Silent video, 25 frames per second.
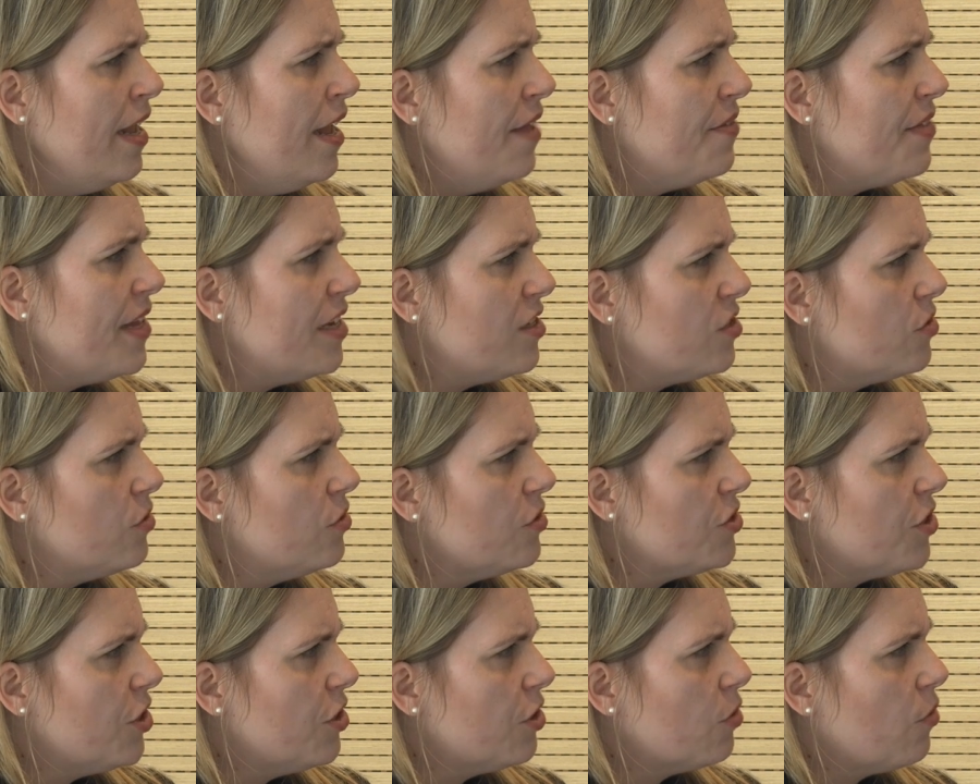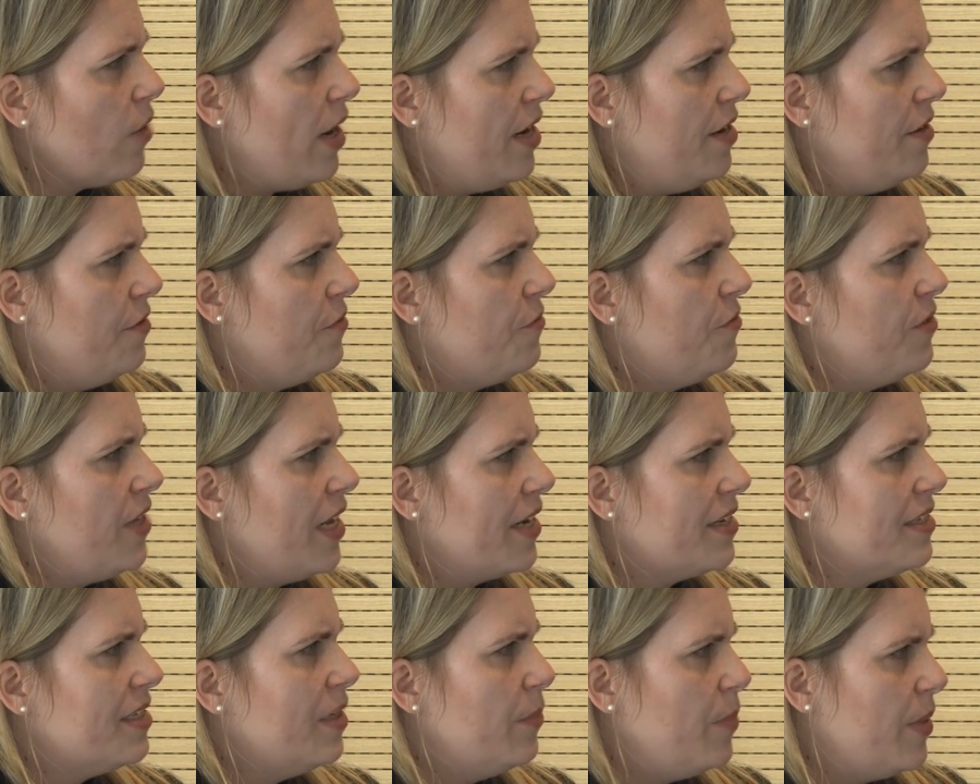There's also greater
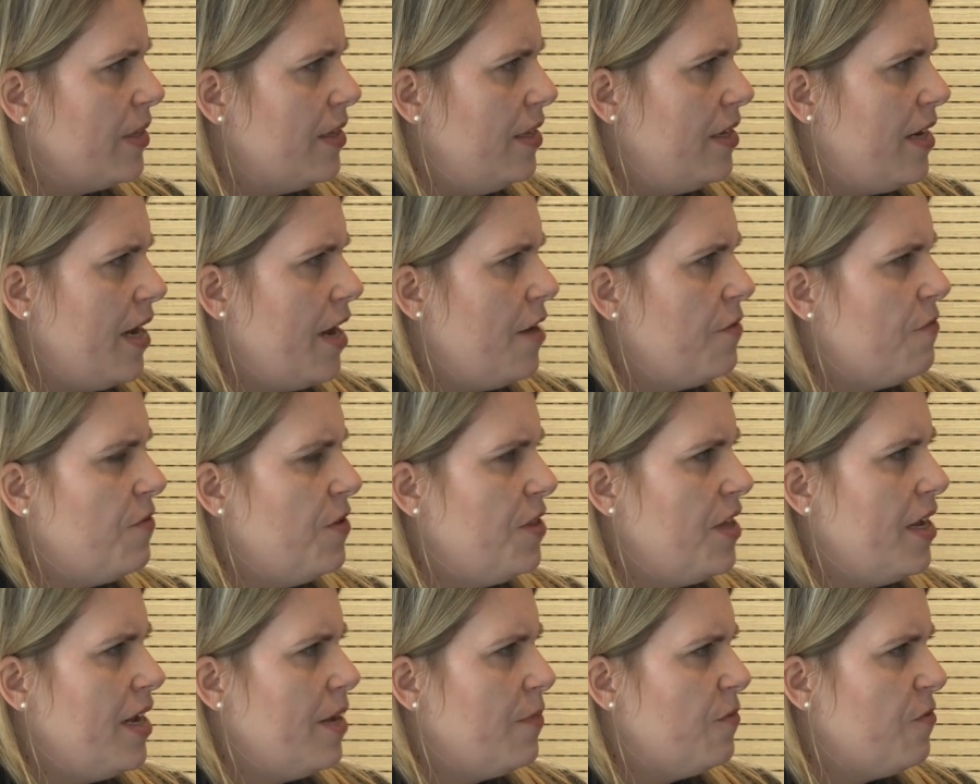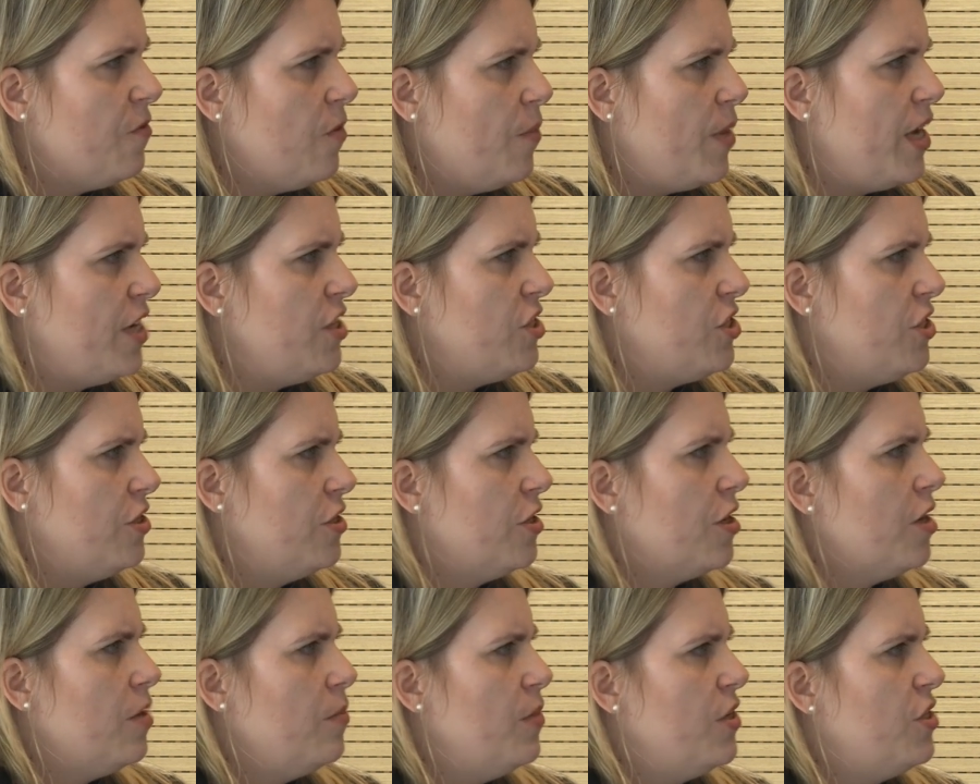flexibility for the
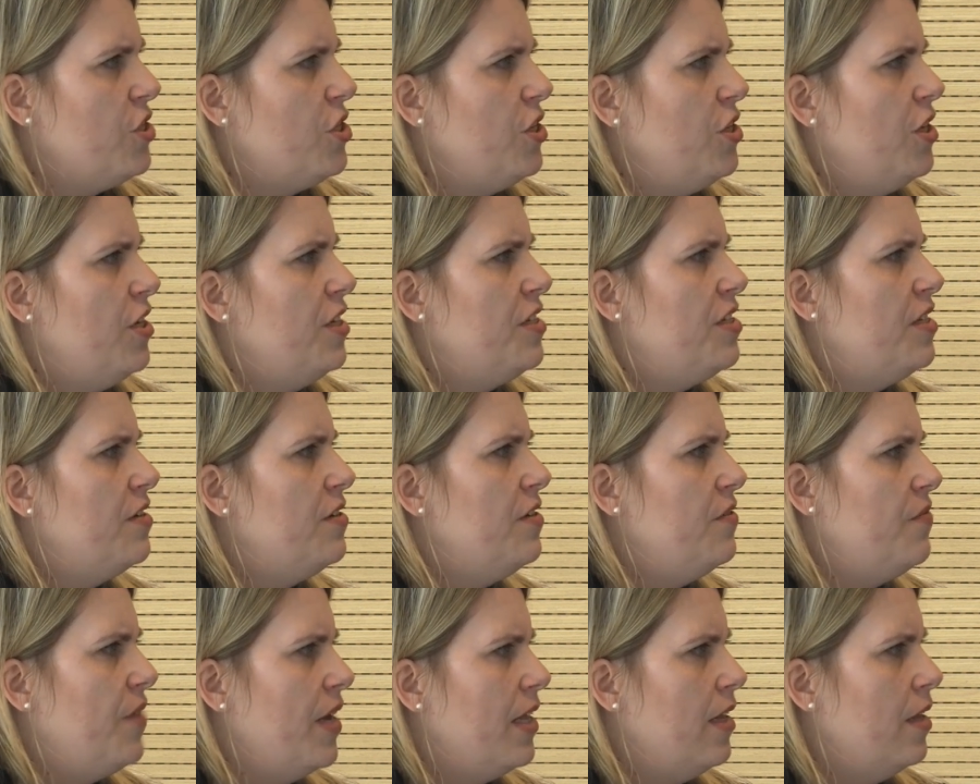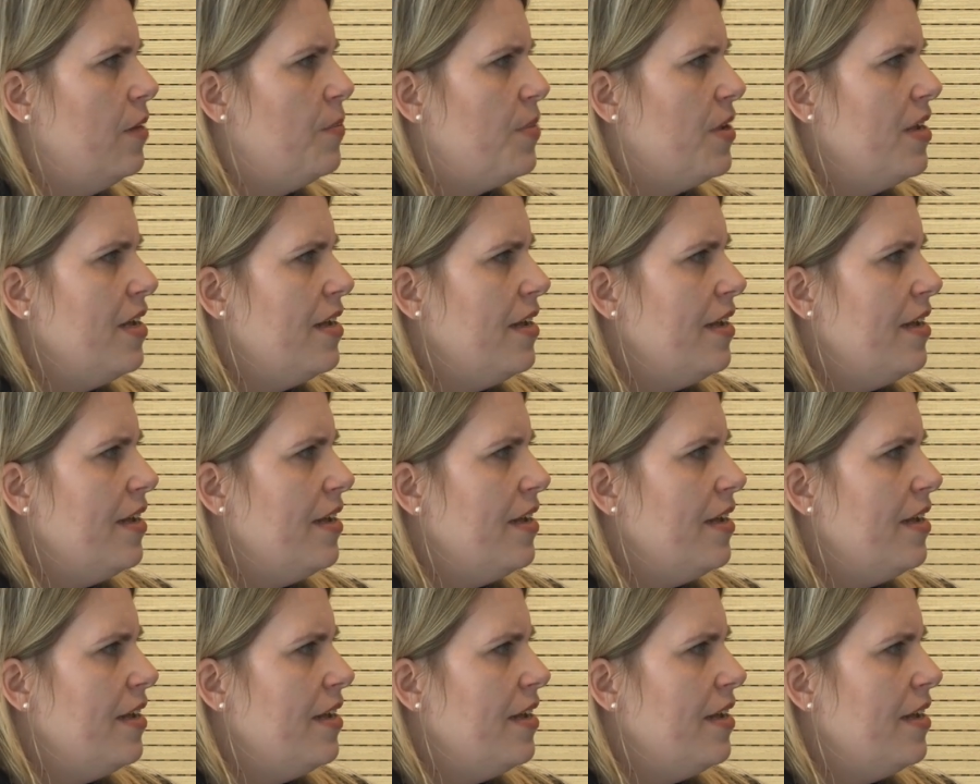Information Commissioner to develop